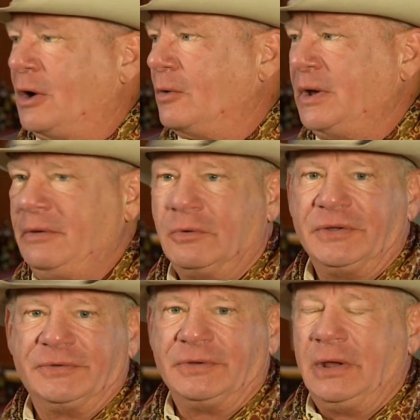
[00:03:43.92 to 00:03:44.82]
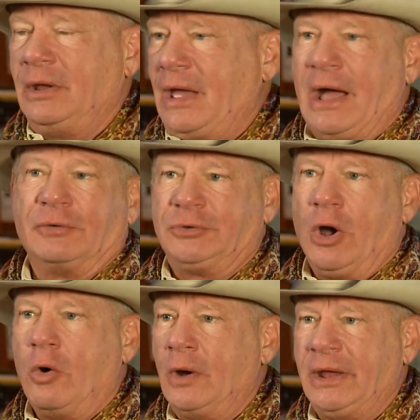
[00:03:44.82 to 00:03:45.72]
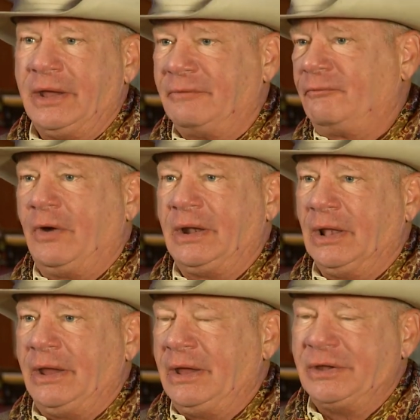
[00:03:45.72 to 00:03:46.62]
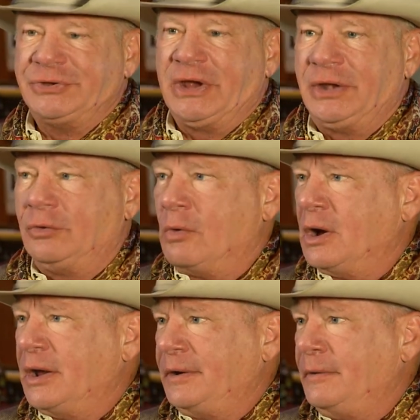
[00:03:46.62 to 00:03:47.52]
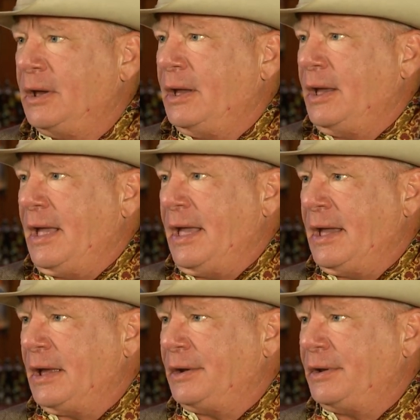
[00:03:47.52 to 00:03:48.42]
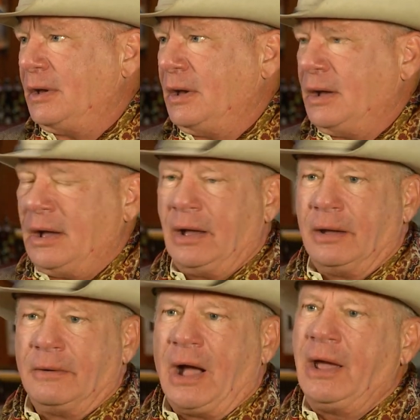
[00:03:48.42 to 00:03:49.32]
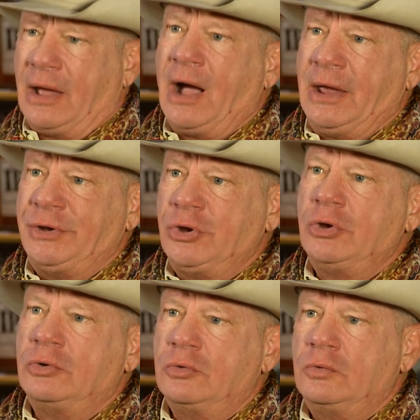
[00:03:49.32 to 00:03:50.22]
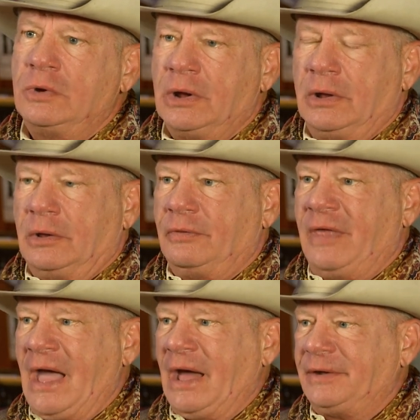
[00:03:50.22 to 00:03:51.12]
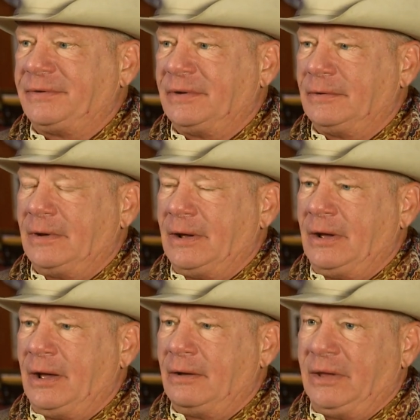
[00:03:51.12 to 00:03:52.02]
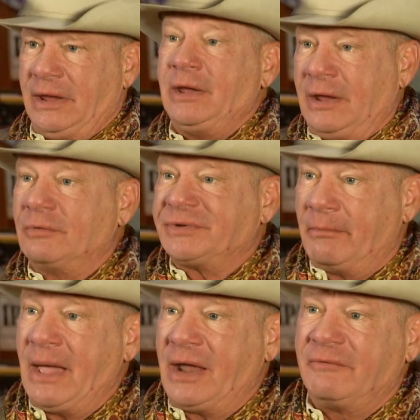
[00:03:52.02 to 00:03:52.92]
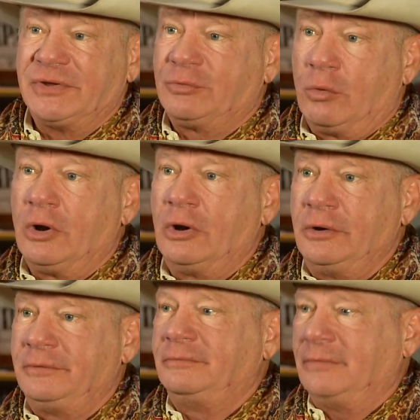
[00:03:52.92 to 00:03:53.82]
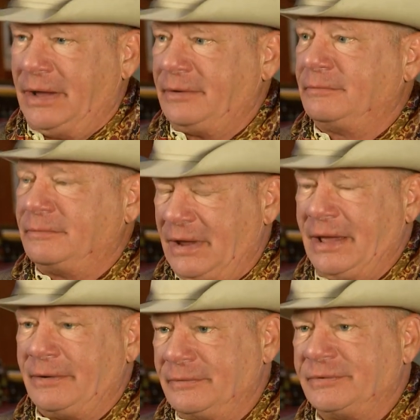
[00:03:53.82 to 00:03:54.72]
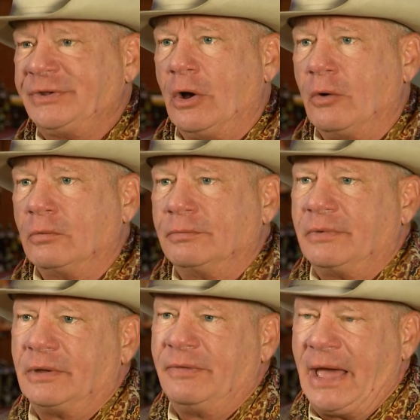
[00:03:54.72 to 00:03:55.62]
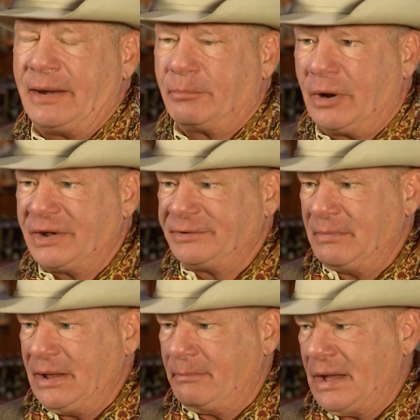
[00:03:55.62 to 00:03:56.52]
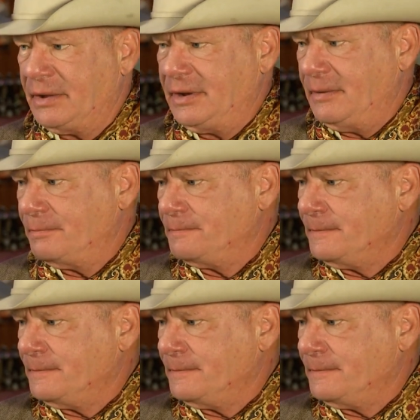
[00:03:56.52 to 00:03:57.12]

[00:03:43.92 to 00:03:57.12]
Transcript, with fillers: know, he was outgoing and friendly and genuine. And uh, I, I knew that uh, he, he was a man of his word, and, and so th that impressed me about him.